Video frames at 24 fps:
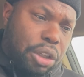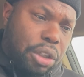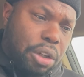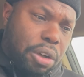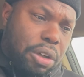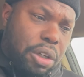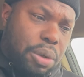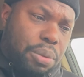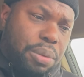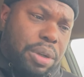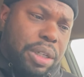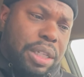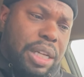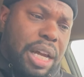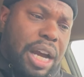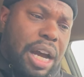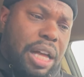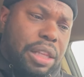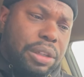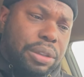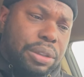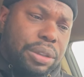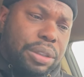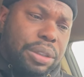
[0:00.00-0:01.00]

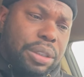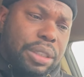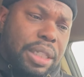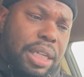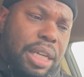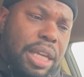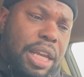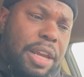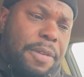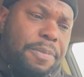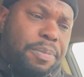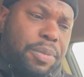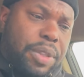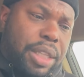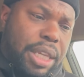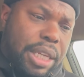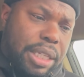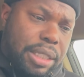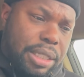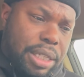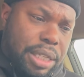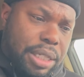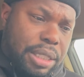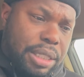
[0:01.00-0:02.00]

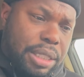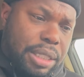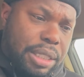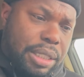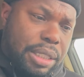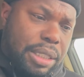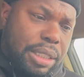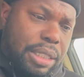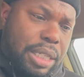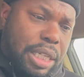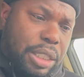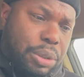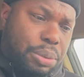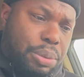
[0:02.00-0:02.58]
$31.16,